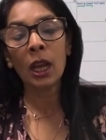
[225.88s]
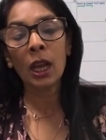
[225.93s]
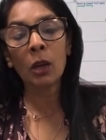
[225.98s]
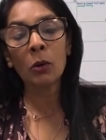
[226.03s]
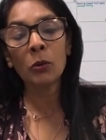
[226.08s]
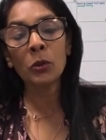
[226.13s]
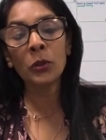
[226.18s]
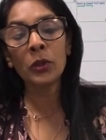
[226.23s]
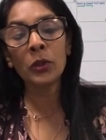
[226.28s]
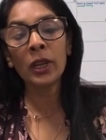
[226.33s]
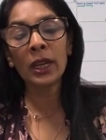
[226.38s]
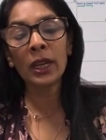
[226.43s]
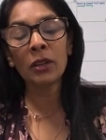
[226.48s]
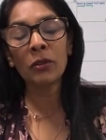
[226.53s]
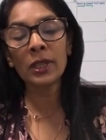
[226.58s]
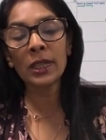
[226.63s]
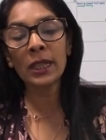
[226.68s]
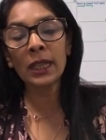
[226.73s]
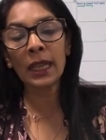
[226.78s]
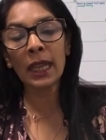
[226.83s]
How do you
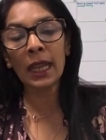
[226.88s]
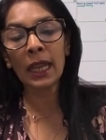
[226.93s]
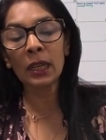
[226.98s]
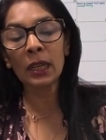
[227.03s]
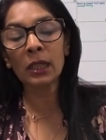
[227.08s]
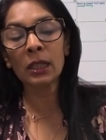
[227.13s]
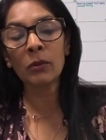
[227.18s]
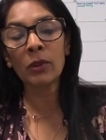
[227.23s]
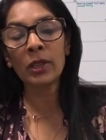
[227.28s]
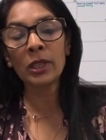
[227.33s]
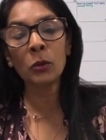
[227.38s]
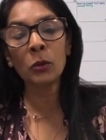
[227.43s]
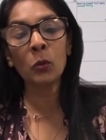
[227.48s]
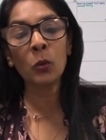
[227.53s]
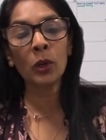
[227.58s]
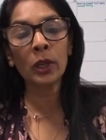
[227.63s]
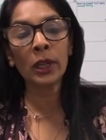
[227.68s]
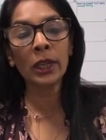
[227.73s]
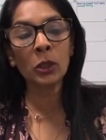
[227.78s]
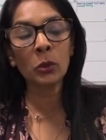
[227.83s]
address an adult as you
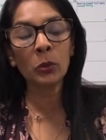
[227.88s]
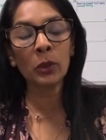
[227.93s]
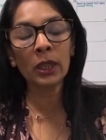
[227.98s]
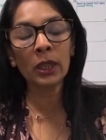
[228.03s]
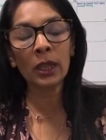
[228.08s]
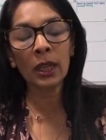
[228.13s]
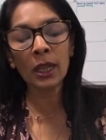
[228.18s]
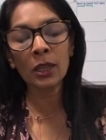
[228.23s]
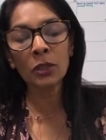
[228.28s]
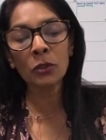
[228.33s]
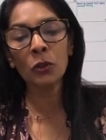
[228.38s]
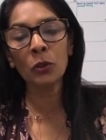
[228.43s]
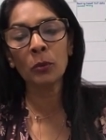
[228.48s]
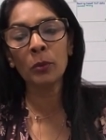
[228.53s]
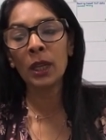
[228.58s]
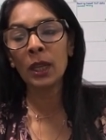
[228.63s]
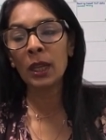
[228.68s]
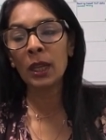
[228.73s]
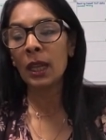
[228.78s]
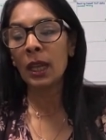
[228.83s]
walk into a
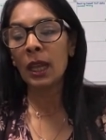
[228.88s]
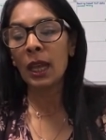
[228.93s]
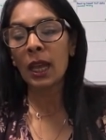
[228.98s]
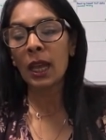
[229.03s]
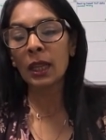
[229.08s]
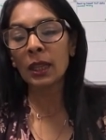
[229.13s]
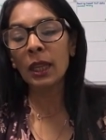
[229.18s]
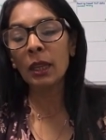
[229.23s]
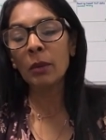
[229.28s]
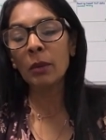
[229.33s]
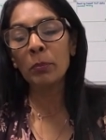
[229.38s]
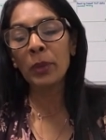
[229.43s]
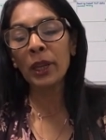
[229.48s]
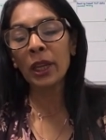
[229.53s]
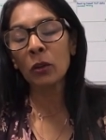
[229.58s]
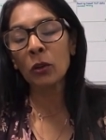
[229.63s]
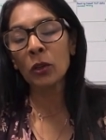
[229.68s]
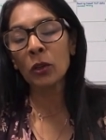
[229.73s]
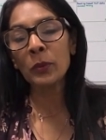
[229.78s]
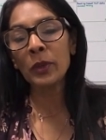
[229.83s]
classroom? I think
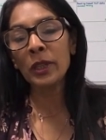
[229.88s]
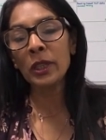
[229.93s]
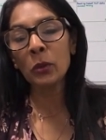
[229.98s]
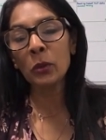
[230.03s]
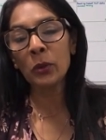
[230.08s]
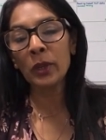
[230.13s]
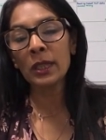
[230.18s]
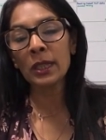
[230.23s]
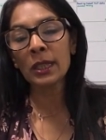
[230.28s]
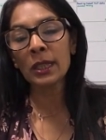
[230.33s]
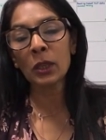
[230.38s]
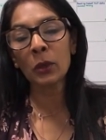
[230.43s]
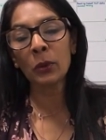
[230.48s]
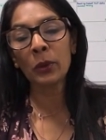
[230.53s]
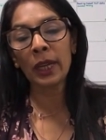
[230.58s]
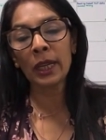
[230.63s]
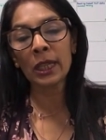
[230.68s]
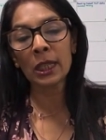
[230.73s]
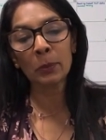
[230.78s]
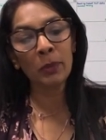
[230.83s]
because we do it so
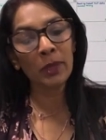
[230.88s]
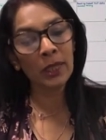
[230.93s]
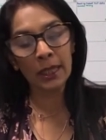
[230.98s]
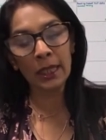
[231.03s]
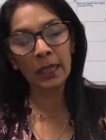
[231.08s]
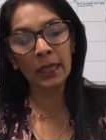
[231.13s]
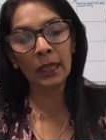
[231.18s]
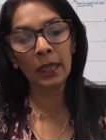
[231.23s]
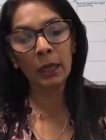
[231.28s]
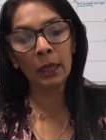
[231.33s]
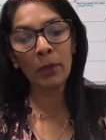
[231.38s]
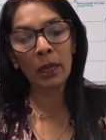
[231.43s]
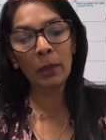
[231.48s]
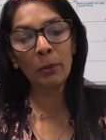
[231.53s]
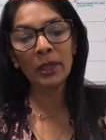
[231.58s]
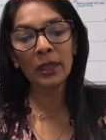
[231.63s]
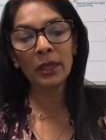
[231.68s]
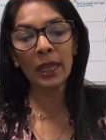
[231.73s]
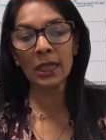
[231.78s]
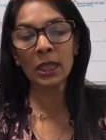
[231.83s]
explicitly,
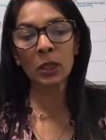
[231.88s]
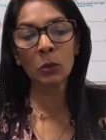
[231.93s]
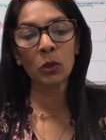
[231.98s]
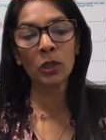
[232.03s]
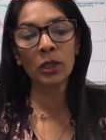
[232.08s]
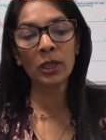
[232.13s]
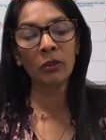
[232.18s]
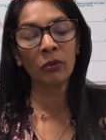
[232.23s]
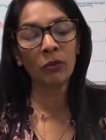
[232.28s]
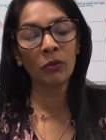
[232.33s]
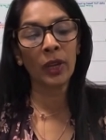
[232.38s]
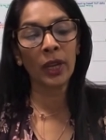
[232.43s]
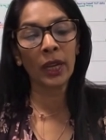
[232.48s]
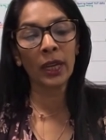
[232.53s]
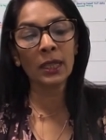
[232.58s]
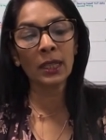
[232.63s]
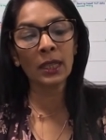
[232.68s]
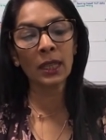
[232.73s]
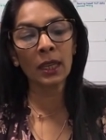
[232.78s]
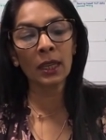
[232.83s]
maybe that's what
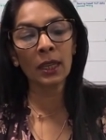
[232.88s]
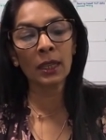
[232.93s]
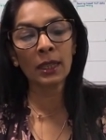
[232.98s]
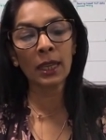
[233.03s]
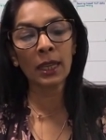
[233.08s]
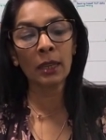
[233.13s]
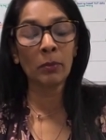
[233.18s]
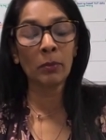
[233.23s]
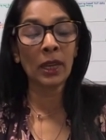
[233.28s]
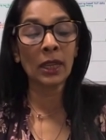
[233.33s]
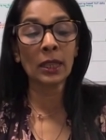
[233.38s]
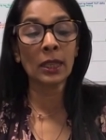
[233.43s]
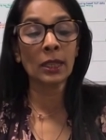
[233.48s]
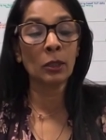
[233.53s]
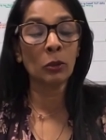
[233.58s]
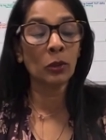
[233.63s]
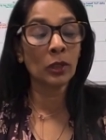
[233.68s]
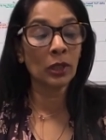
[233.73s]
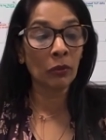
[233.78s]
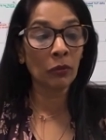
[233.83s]
defines us and makes
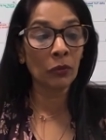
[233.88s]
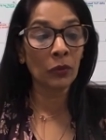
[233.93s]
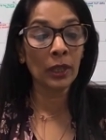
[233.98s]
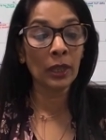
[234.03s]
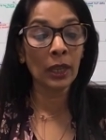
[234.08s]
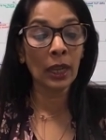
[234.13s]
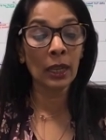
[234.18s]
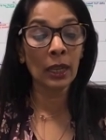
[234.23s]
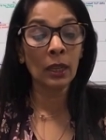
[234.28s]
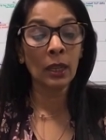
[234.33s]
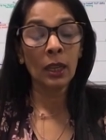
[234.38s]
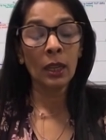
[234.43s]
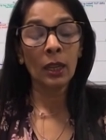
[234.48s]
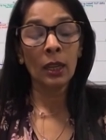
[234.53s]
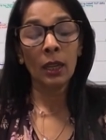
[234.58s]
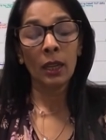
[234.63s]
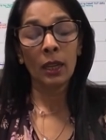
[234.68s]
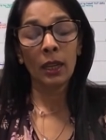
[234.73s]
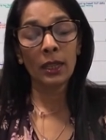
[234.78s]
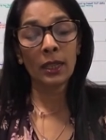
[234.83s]
us look different. And
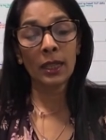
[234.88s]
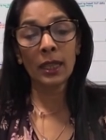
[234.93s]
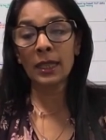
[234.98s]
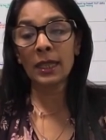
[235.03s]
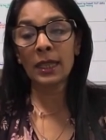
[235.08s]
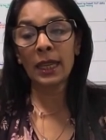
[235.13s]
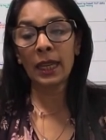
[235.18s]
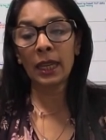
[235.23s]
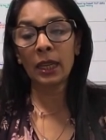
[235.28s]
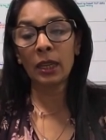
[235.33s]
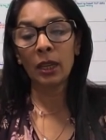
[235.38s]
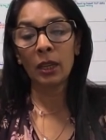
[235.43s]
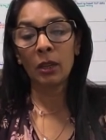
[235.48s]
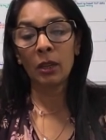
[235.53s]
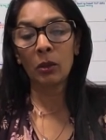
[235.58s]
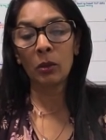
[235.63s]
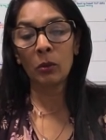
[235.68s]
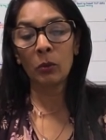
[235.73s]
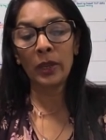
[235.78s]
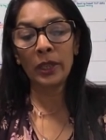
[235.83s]
as I said,
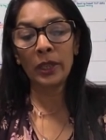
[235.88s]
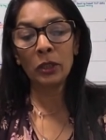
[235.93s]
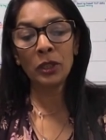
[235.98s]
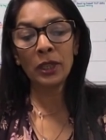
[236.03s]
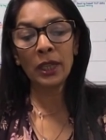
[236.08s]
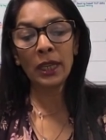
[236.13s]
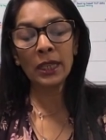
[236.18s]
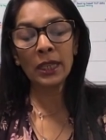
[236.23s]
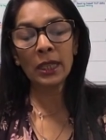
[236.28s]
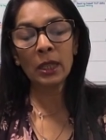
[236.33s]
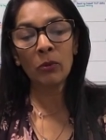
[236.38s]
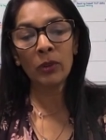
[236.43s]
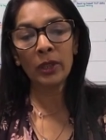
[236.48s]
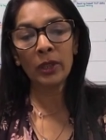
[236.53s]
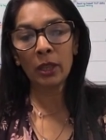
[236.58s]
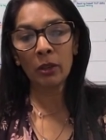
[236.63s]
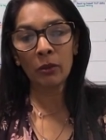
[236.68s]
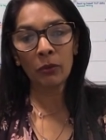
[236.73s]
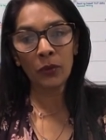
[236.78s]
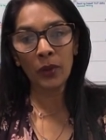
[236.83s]
when you teach them
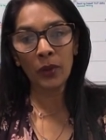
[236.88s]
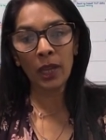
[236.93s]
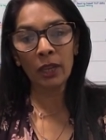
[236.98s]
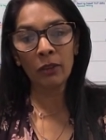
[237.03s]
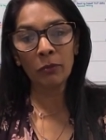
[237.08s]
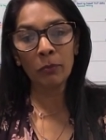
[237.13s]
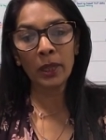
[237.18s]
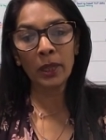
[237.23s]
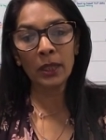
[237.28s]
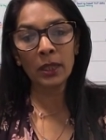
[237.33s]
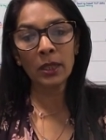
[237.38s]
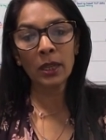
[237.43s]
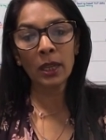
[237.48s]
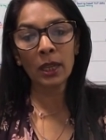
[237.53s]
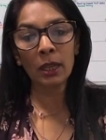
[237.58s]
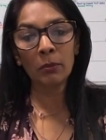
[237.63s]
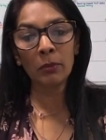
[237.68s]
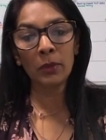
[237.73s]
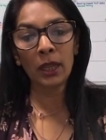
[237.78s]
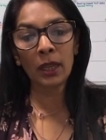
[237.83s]
when they're 5, by the
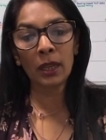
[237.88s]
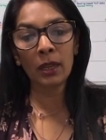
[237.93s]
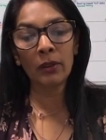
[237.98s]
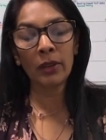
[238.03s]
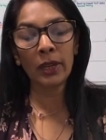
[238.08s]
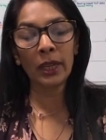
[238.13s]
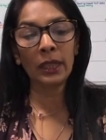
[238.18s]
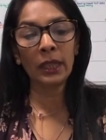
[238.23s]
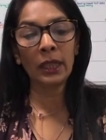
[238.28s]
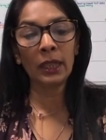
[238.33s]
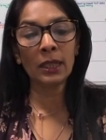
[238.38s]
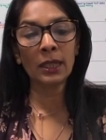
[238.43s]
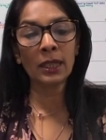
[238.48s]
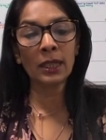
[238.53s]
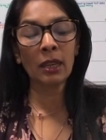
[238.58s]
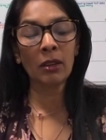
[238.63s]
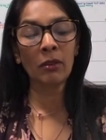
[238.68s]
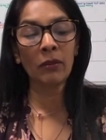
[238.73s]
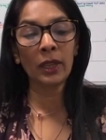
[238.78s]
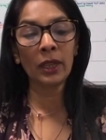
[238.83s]
time they are in year
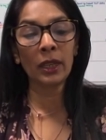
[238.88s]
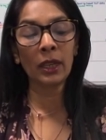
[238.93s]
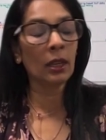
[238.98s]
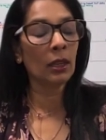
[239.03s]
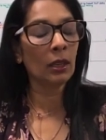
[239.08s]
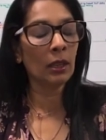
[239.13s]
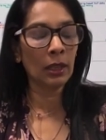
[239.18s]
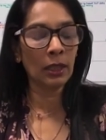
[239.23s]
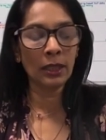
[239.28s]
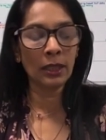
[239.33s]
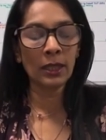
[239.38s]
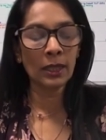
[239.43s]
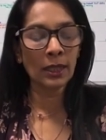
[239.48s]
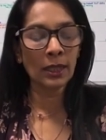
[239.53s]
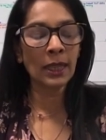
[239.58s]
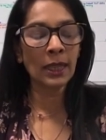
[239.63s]
7, in year